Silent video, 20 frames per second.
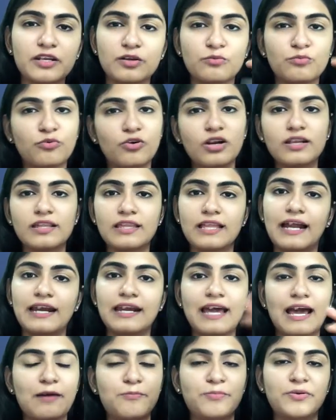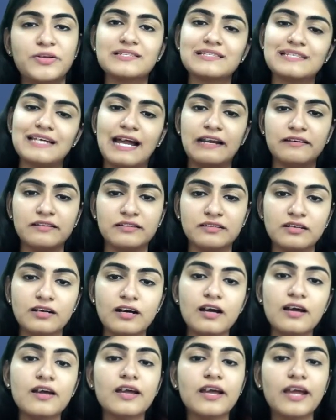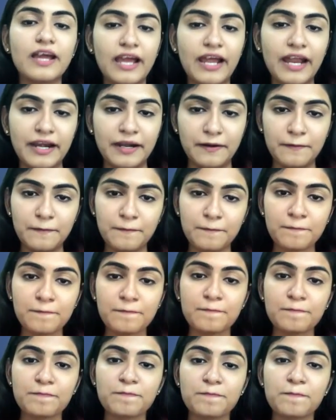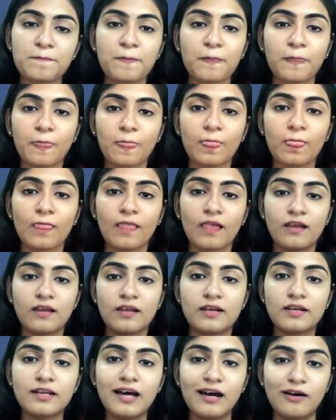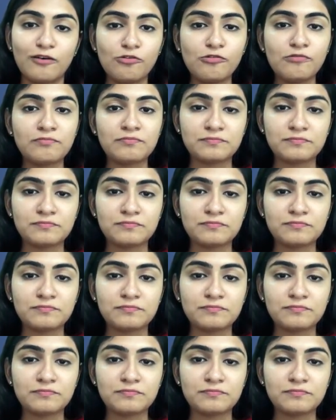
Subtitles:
reward that happens at the end. Now,